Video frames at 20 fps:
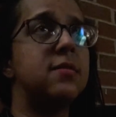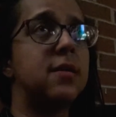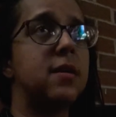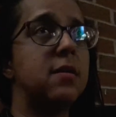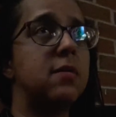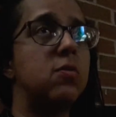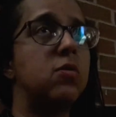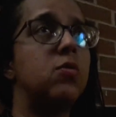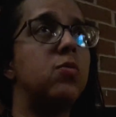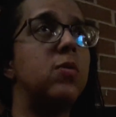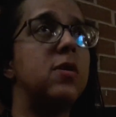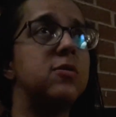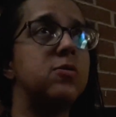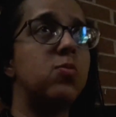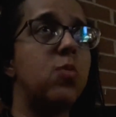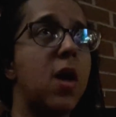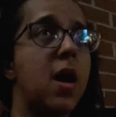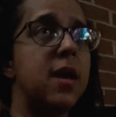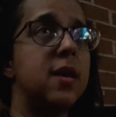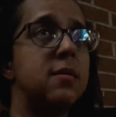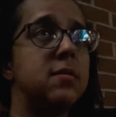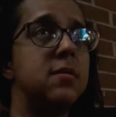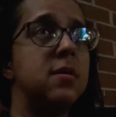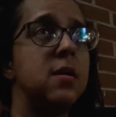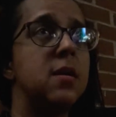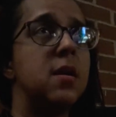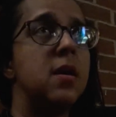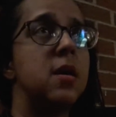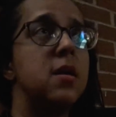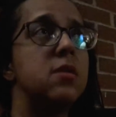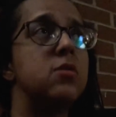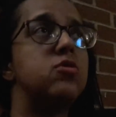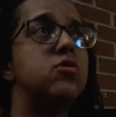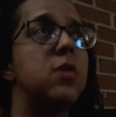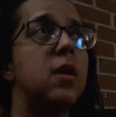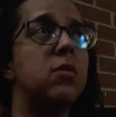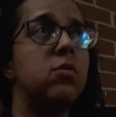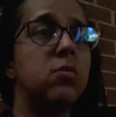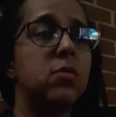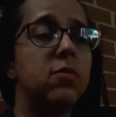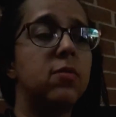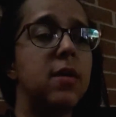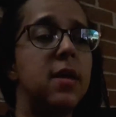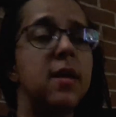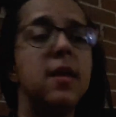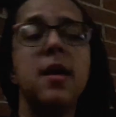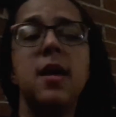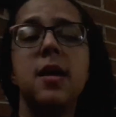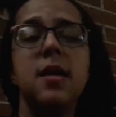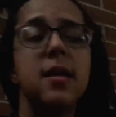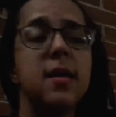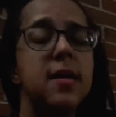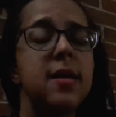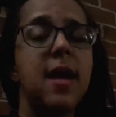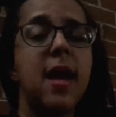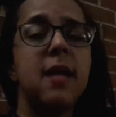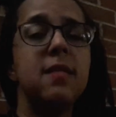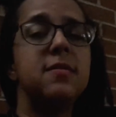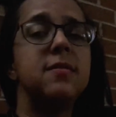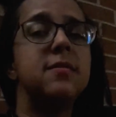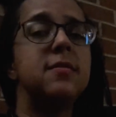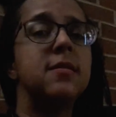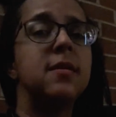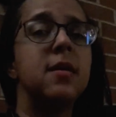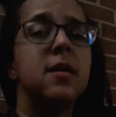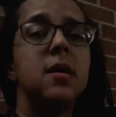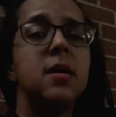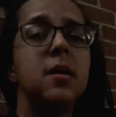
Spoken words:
it who is white generally gets